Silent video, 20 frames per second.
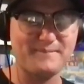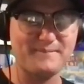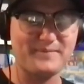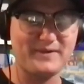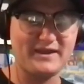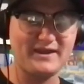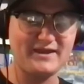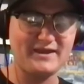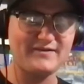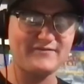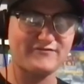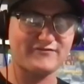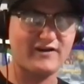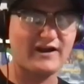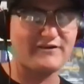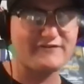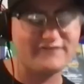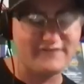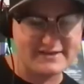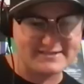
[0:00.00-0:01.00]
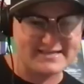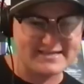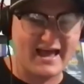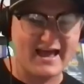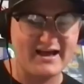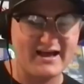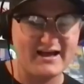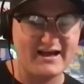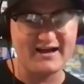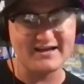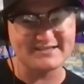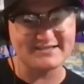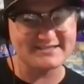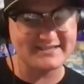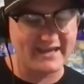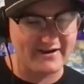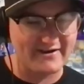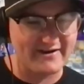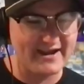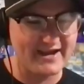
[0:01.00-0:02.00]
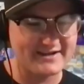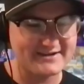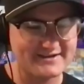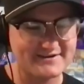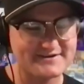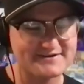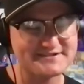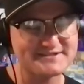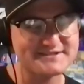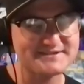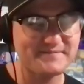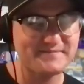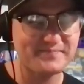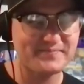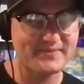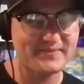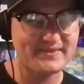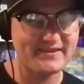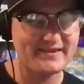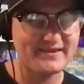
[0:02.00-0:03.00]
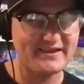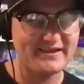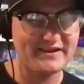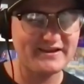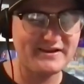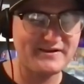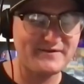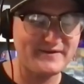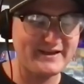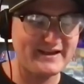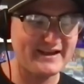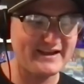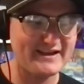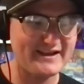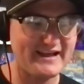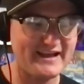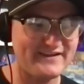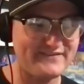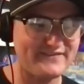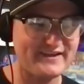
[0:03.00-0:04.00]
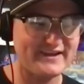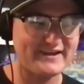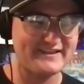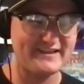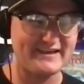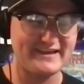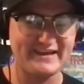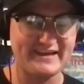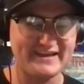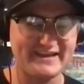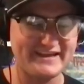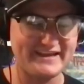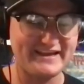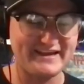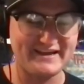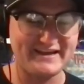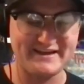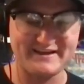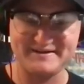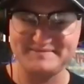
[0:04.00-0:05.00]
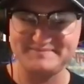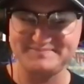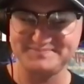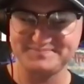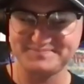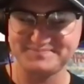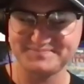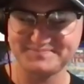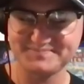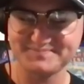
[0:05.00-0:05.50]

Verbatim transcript: being Fright Fest uh, scare actors, you know, we kind of have that like, um,